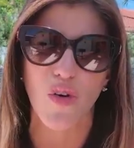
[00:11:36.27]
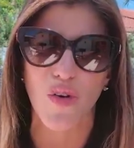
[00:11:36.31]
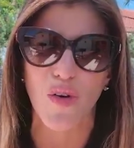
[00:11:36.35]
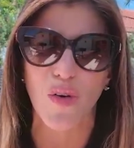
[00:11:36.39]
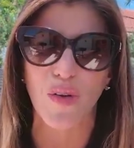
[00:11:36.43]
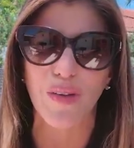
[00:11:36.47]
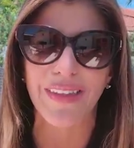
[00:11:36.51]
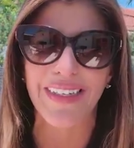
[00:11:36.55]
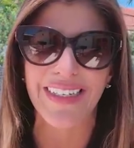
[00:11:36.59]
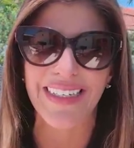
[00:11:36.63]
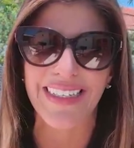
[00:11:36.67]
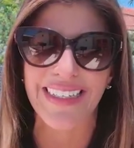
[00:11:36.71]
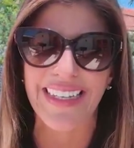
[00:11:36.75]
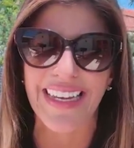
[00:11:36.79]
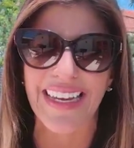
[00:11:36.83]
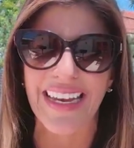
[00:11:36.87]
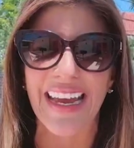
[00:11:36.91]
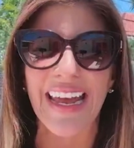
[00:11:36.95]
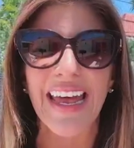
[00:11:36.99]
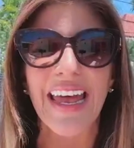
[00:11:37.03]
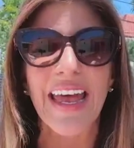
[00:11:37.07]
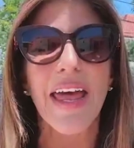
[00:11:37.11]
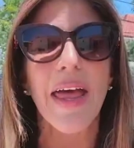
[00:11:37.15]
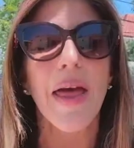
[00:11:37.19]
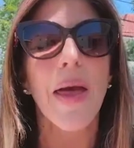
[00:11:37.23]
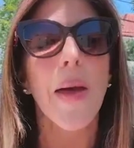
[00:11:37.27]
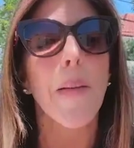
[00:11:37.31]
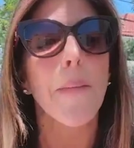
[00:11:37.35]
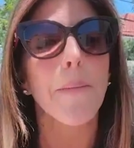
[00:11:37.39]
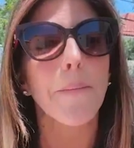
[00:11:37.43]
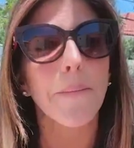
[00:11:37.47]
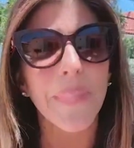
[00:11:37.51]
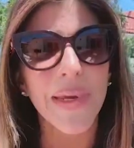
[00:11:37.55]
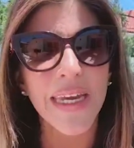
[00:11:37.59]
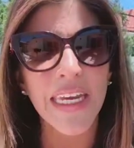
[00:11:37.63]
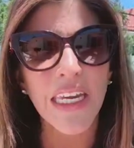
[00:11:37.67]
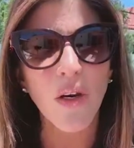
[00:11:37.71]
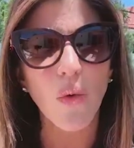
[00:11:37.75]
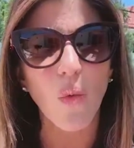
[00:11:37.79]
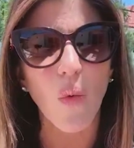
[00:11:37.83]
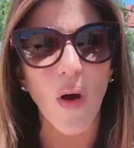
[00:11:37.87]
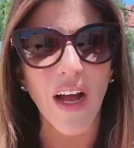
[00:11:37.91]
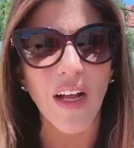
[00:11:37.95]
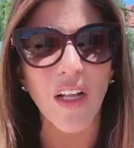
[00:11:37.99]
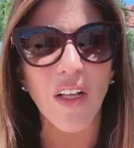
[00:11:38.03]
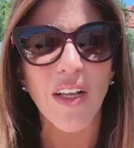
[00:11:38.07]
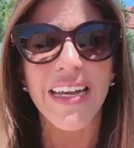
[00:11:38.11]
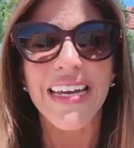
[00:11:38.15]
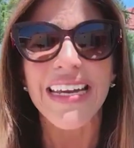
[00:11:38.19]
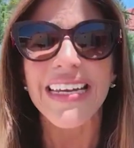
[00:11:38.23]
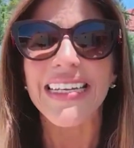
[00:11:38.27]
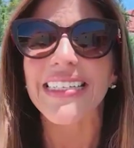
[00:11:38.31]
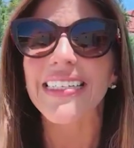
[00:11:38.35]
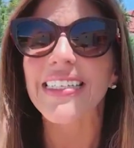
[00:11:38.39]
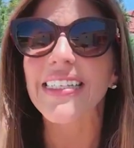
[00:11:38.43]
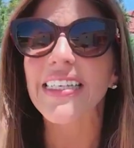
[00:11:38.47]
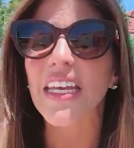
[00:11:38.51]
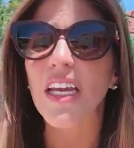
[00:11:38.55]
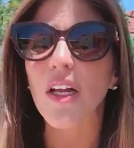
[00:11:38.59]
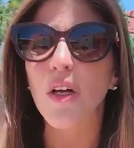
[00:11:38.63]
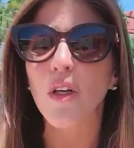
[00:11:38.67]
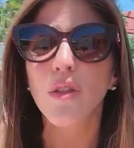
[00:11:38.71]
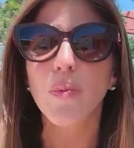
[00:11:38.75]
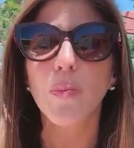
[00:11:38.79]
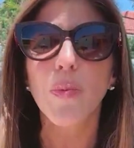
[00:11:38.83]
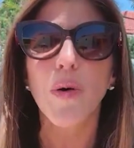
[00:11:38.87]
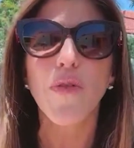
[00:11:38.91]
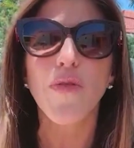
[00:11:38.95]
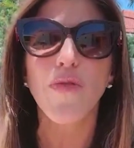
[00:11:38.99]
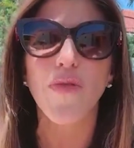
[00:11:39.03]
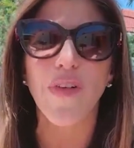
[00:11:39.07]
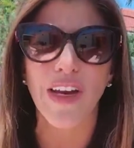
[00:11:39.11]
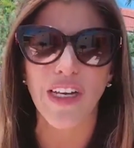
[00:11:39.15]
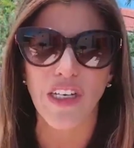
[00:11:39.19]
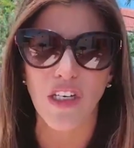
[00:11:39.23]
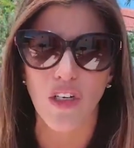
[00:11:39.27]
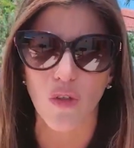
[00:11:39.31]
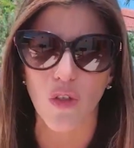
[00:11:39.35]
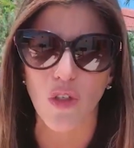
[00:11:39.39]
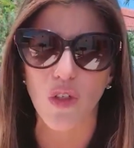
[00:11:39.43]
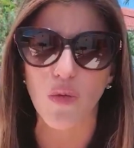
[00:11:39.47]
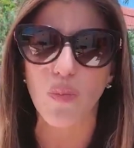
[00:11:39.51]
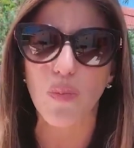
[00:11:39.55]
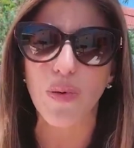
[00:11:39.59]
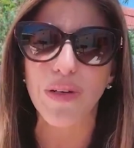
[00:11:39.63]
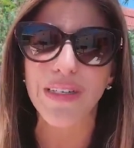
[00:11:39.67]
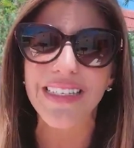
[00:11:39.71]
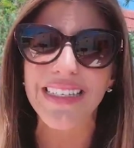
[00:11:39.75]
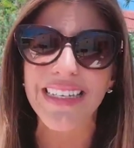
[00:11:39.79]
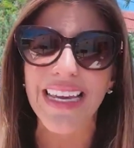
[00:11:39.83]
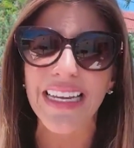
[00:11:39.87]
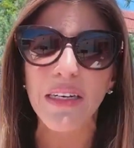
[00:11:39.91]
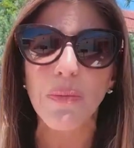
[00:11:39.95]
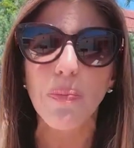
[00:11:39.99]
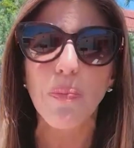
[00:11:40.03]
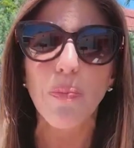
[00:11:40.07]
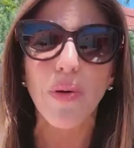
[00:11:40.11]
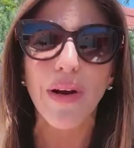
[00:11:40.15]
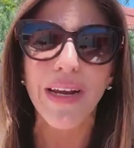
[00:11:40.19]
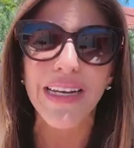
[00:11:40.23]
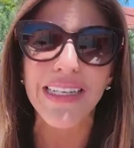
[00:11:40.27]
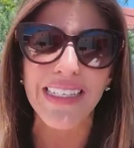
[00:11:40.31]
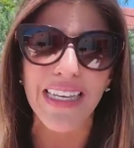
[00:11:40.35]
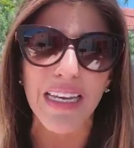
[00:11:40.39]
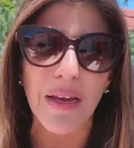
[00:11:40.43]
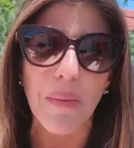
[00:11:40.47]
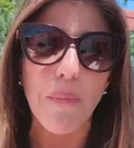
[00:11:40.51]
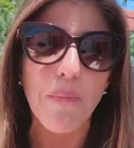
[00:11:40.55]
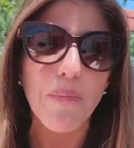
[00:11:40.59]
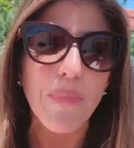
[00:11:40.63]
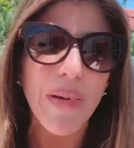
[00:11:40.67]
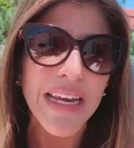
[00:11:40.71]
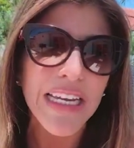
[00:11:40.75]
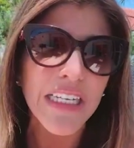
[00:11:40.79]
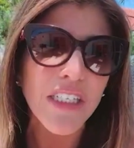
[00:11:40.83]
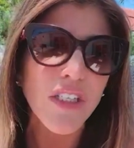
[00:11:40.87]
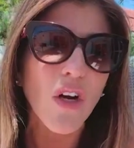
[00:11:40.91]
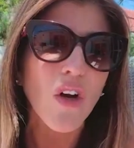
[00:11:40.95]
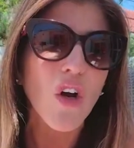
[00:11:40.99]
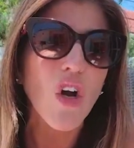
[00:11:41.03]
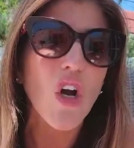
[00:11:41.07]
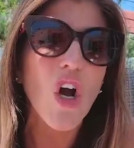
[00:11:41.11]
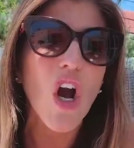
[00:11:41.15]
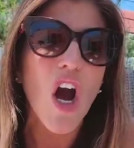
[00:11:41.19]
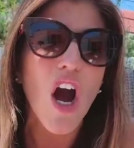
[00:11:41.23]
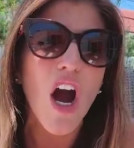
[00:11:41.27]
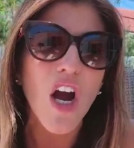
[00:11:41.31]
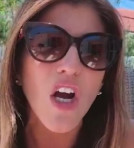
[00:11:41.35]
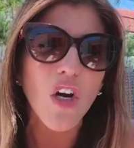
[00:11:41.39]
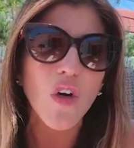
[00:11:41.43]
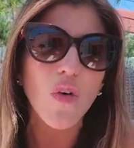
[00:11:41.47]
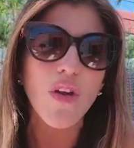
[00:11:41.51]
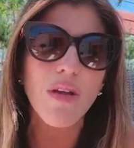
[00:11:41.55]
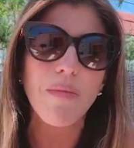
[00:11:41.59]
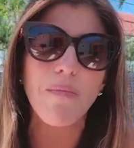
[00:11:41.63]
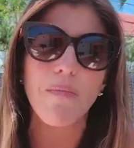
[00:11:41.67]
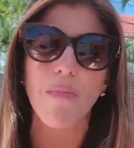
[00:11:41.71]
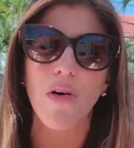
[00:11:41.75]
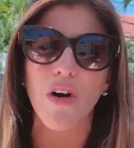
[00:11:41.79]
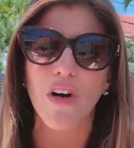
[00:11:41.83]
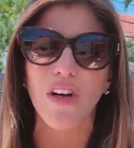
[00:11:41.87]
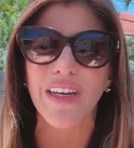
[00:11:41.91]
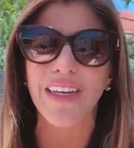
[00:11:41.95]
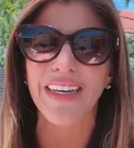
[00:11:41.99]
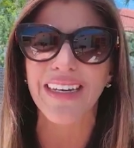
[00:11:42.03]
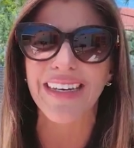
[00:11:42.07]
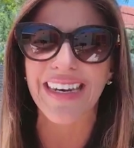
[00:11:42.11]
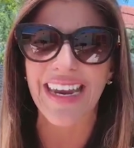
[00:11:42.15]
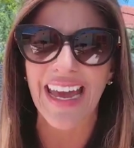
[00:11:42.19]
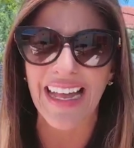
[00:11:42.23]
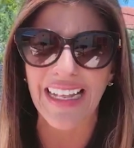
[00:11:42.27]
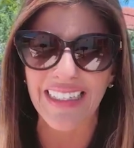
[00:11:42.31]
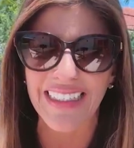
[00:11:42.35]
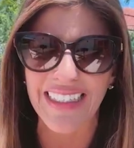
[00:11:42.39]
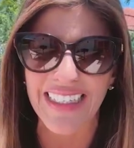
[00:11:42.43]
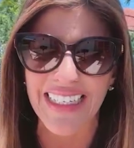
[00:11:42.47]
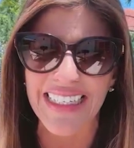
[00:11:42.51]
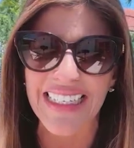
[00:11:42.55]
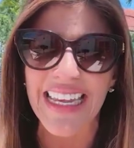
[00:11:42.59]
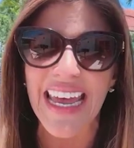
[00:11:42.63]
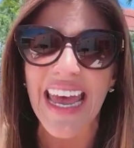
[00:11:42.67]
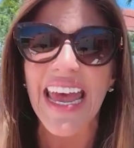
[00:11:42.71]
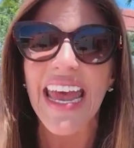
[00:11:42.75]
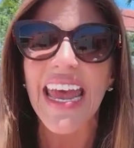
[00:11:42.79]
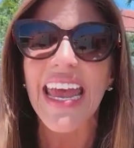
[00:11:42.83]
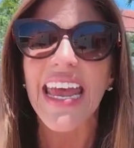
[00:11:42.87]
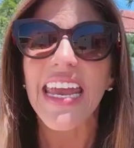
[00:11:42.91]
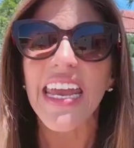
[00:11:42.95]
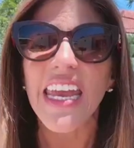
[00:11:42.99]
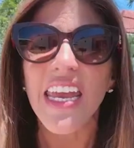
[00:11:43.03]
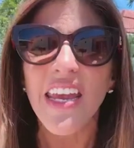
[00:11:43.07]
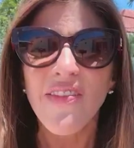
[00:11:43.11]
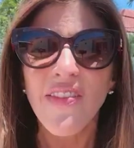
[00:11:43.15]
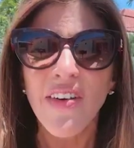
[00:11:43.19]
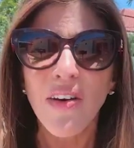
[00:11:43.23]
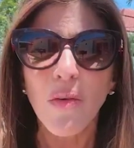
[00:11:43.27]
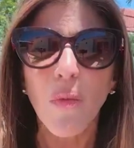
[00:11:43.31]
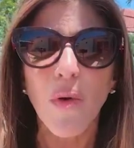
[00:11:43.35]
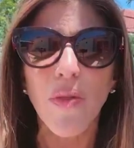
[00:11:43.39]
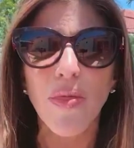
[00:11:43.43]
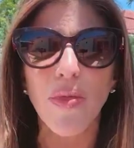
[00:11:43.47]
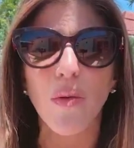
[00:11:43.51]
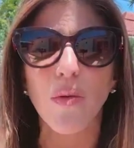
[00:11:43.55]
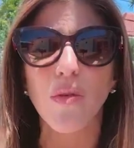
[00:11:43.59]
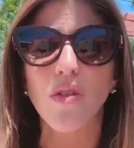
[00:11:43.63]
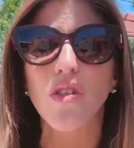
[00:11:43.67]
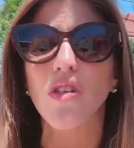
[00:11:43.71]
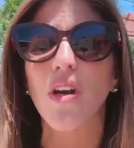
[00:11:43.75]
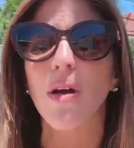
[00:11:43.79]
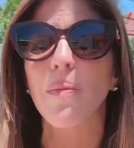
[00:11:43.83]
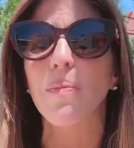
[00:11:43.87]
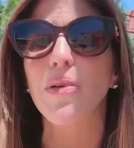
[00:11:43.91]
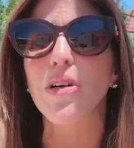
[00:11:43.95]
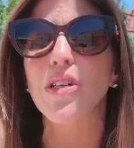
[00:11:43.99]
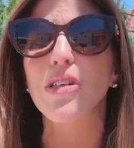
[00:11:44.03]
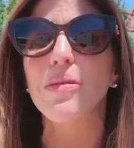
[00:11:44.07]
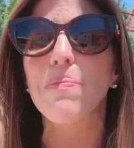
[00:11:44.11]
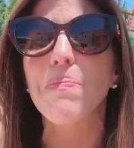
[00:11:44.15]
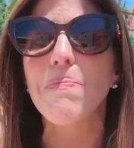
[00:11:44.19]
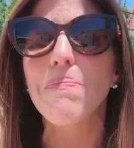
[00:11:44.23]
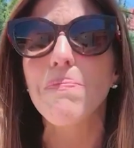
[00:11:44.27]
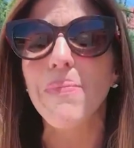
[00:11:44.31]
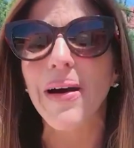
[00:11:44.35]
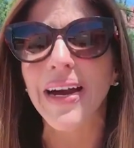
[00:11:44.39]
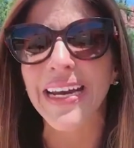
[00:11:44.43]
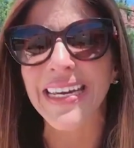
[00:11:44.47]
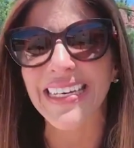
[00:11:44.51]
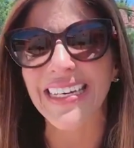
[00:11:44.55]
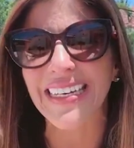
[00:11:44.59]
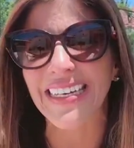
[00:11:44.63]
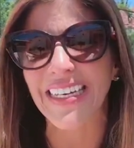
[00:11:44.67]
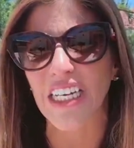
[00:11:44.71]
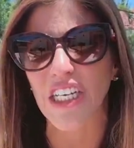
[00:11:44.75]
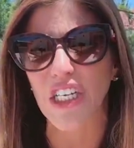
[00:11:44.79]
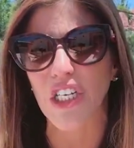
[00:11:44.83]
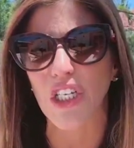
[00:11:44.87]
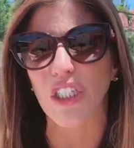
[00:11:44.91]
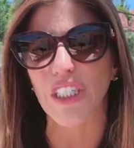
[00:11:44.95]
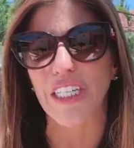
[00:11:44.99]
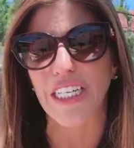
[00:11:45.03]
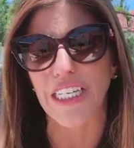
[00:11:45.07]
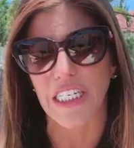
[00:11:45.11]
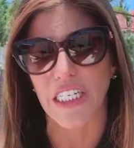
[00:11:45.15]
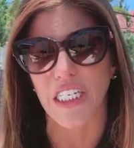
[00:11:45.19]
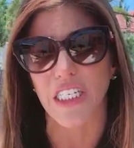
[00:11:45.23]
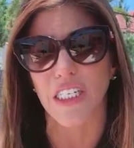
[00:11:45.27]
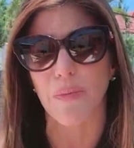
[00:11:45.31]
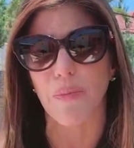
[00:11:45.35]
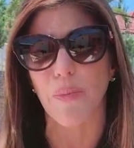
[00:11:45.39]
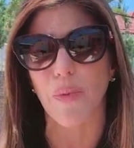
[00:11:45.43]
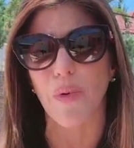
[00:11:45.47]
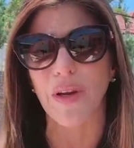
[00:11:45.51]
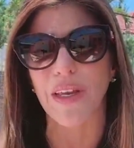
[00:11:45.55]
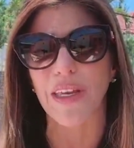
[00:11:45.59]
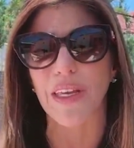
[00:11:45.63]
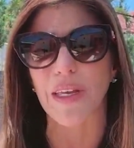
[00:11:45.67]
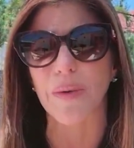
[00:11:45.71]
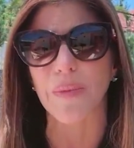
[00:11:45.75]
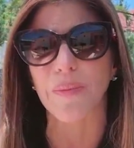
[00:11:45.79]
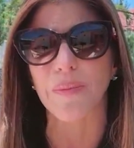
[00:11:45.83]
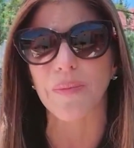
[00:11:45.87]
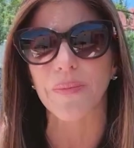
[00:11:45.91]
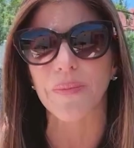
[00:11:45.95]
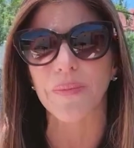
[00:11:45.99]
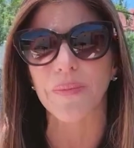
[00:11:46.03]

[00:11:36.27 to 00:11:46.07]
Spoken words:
your listing. Meanwhile, skilled professionals present pricing based on concrete market analysis, even when those numbers might initially disappoint you.